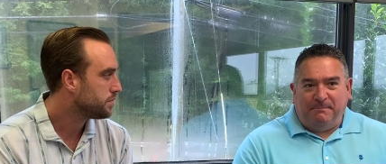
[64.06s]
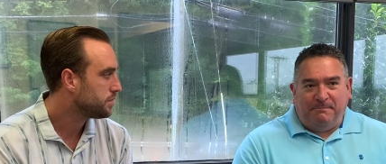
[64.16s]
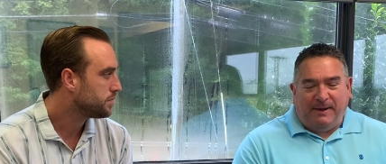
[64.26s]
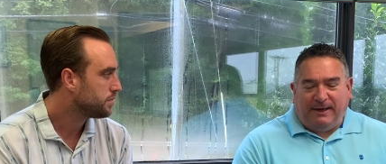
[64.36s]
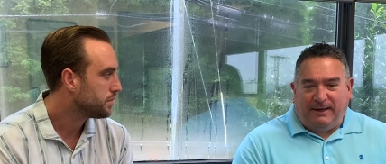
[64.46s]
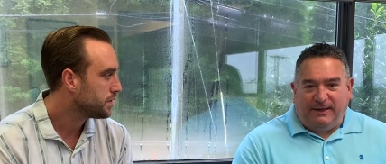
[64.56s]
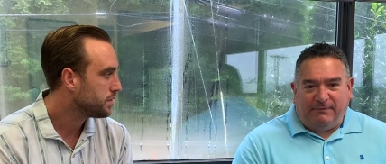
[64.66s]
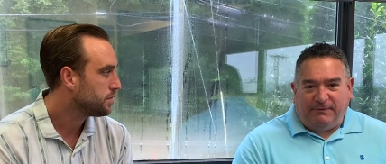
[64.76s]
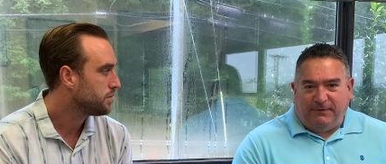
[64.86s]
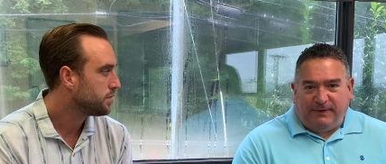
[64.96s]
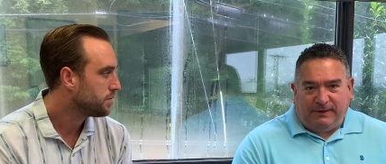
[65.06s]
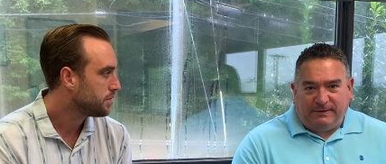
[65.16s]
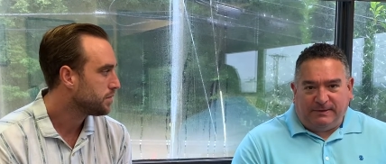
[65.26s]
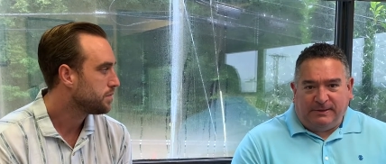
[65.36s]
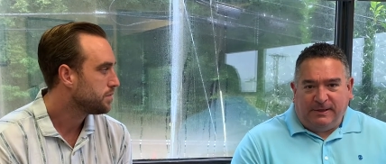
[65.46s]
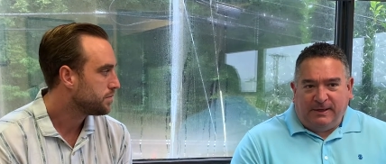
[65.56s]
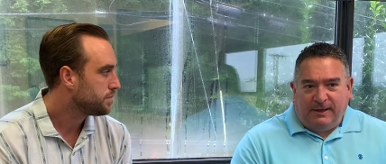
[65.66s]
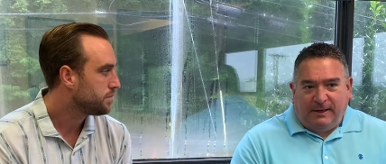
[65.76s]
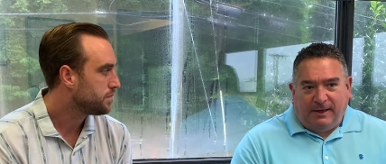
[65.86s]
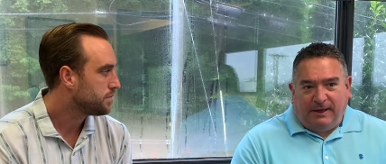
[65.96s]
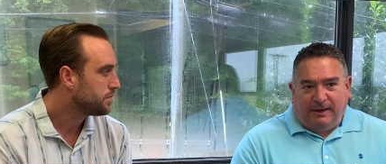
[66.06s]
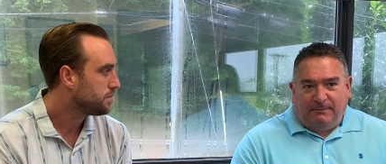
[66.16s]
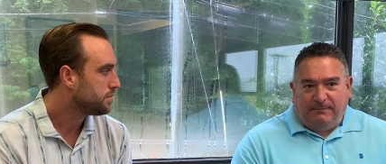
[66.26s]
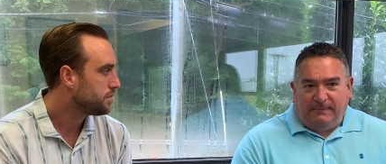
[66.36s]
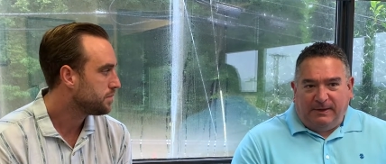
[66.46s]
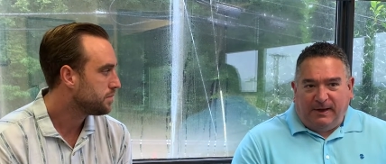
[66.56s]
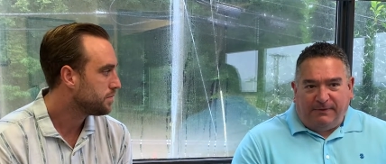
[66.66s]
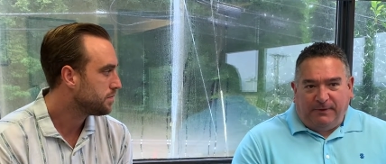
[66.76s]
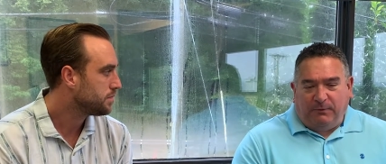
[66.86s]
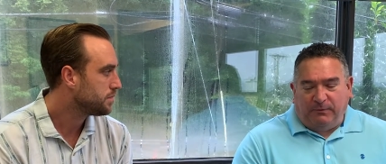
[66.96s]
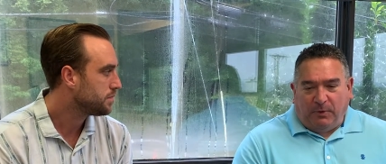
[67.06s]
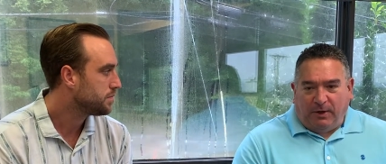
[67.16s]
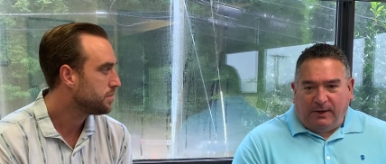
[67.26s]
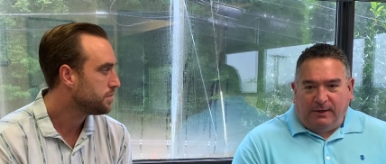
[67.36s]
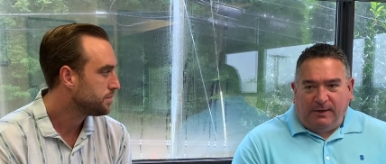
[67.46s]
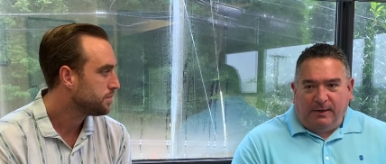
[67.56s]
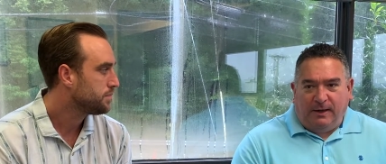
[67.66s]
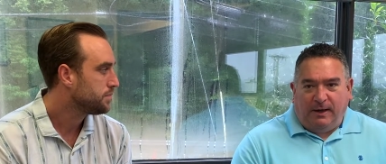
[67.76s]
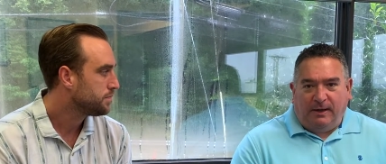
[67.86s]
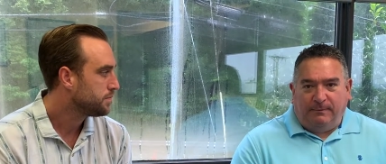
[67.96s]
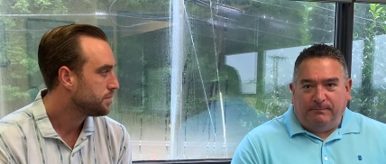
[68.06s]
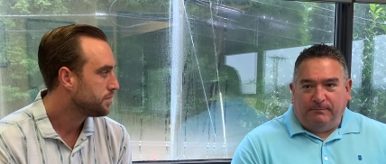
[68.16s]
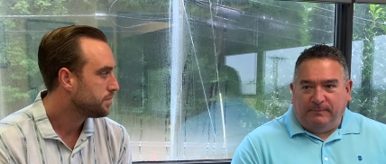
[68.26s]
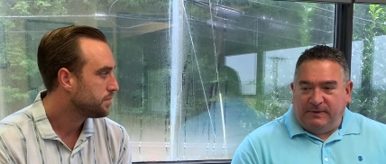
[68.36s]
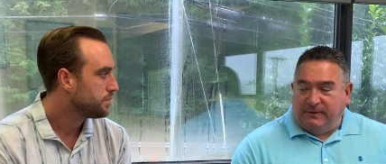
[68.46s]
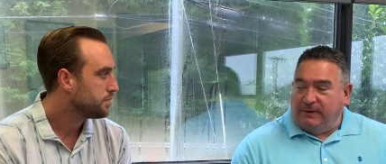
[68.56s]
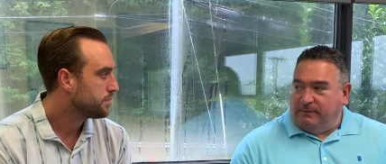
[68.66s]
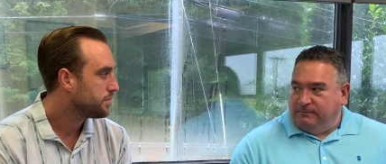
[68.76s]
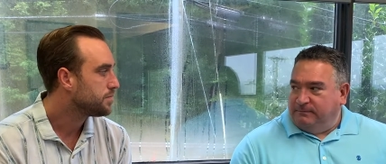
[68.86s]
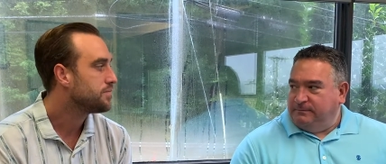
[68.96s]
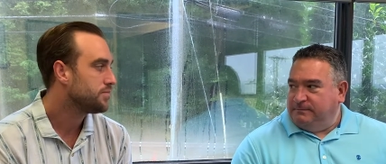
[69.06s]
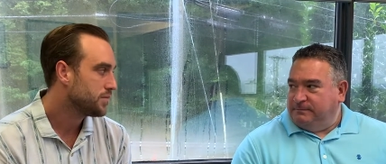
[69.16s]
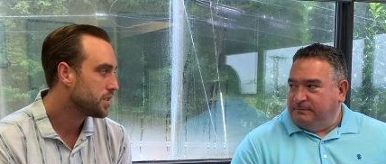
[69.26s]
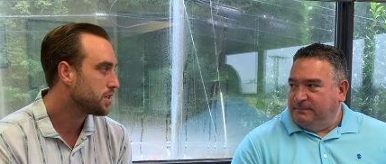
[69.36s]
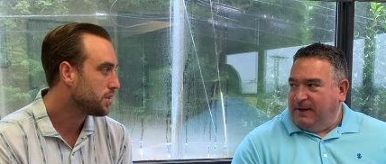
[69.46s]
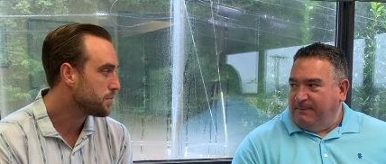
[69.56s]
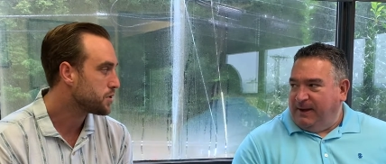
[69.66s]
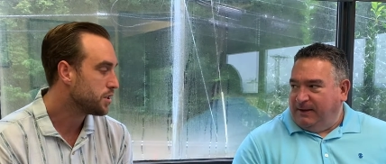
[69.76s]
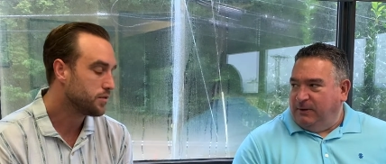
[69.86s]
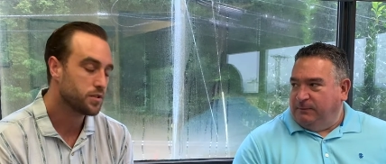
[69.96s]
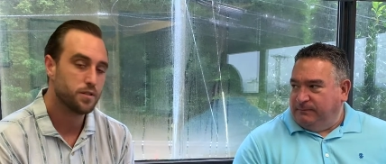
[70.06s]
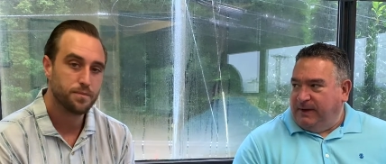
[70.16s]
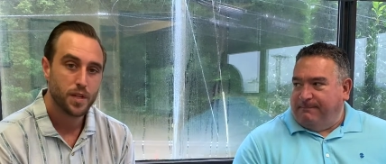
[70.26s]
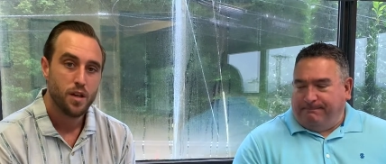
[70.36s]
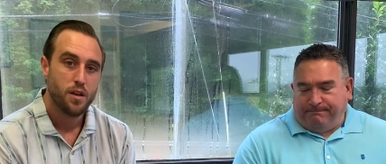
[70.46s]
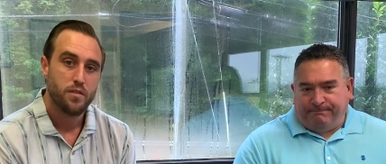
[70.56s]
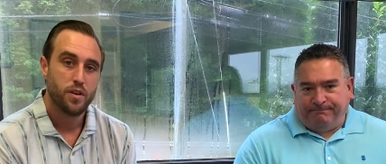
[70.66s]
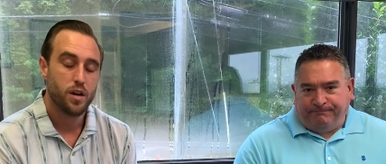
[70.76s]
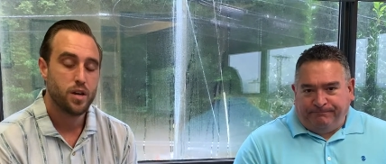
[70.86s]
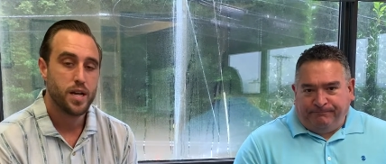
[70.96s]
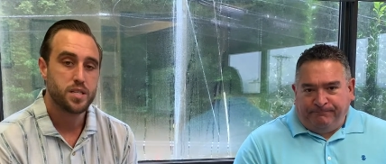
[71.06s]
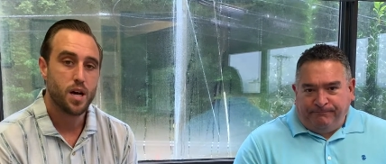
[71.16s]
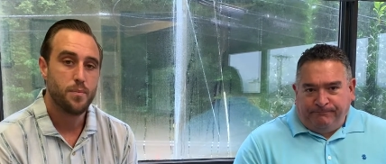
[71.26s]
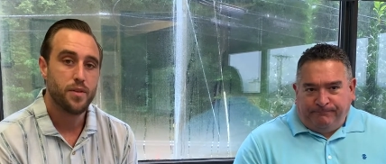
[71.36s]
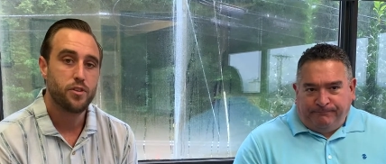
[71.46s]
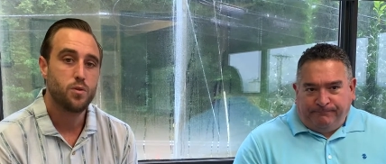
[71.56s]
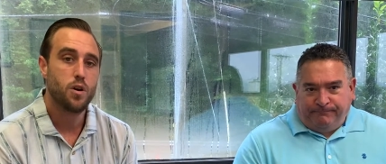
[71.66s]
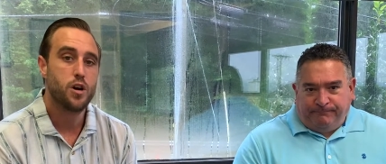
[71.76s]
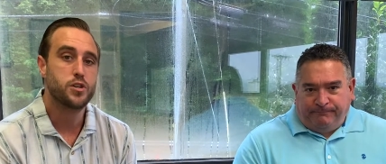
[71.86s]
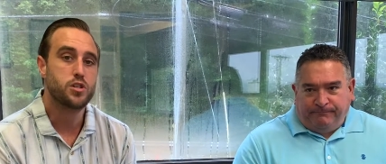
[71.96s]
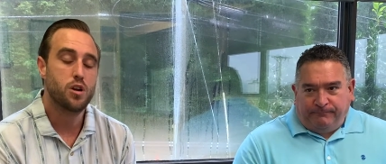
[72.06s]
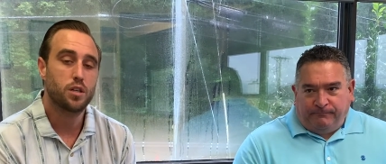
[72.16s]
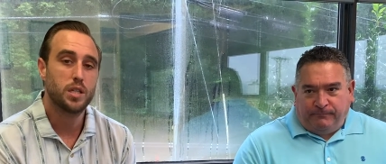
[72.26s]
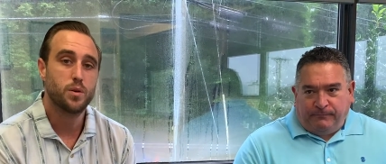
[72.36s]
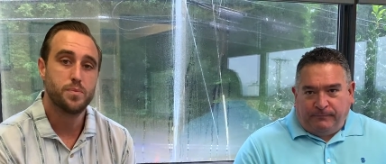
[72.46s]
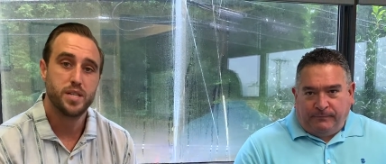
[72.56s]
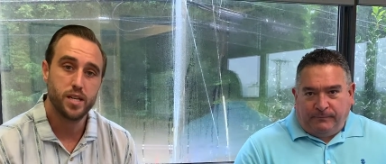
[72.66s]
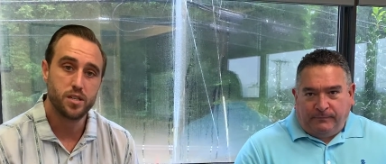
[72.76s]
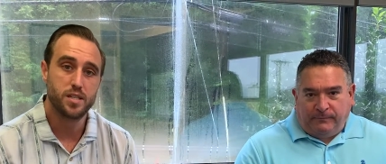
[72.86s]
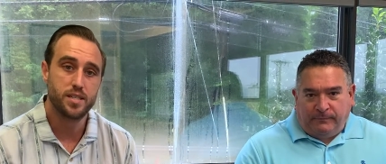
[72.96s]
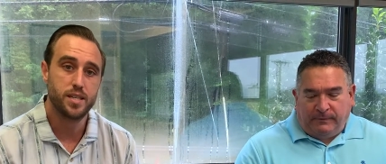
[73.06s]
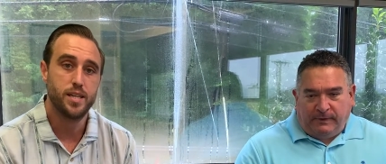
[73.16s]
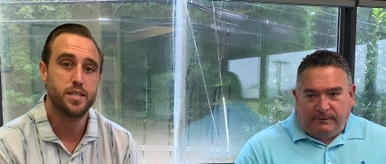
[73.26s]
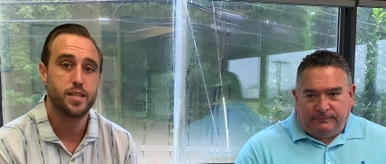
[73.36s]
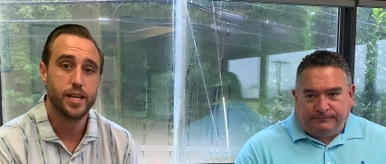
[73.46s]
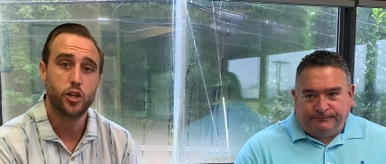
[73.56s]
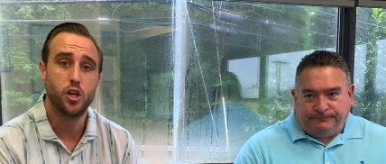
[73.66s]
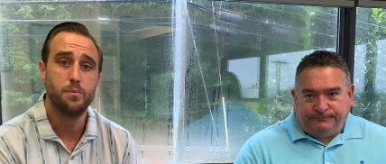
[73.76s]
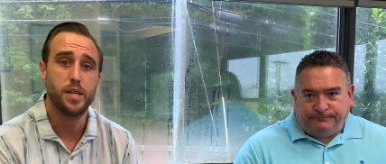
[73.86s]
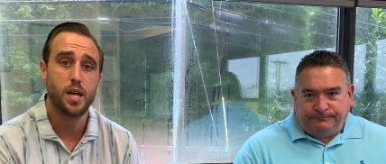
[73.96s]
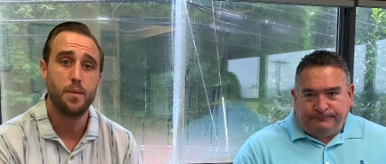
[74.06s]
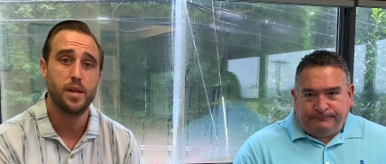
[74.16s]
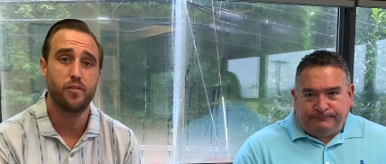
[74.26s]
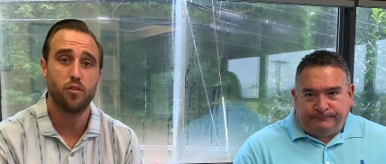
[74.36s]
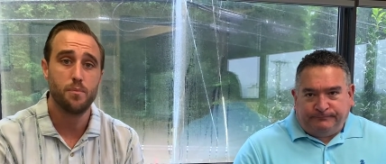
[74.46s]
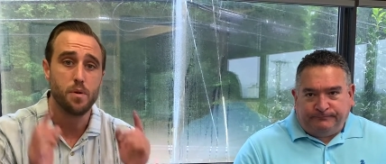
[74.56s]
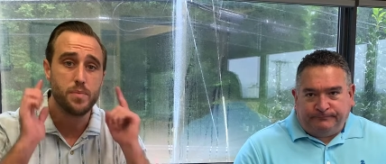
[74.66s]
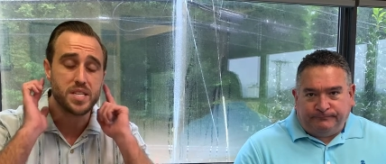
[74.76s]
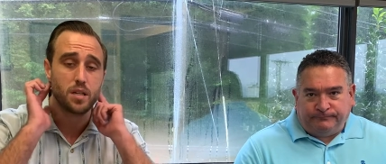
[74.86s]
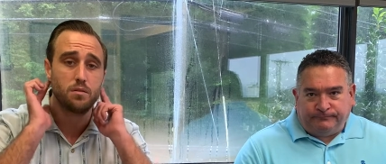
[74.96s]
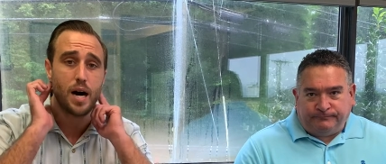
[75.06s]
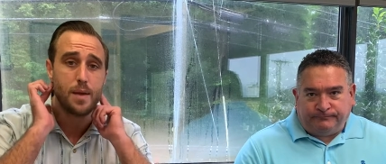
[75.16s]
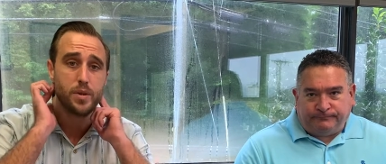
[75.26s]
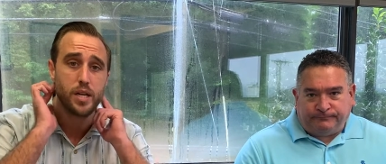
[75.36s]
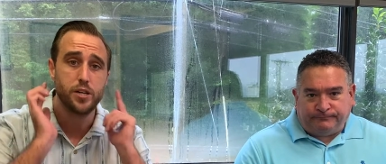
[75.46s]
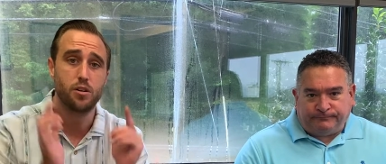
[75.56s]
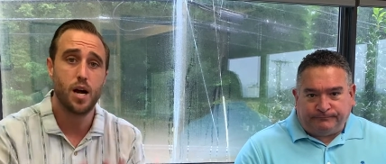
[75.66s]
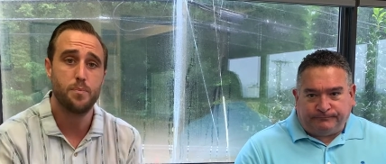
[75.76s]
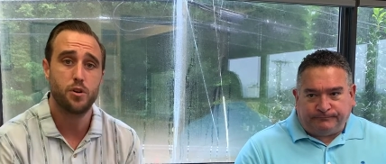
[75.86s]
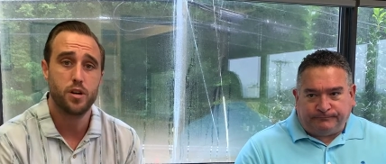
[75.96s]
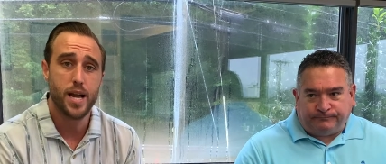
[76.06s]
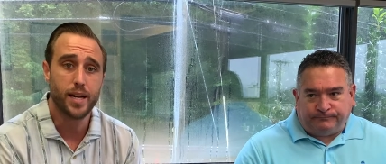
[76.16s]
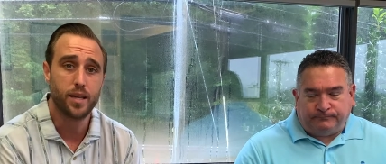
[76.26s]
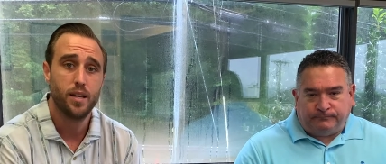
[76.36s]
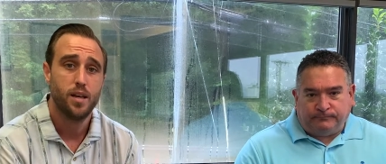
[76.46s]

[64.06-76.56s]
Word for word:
Speaker 1: many different
Speaker 2: things, um, and nothing was working um, until. Until upper cervical. Yep. Very nice. Um, if you are struggling with Meniere's disease, it could be coming from the misalignment in your upper neck.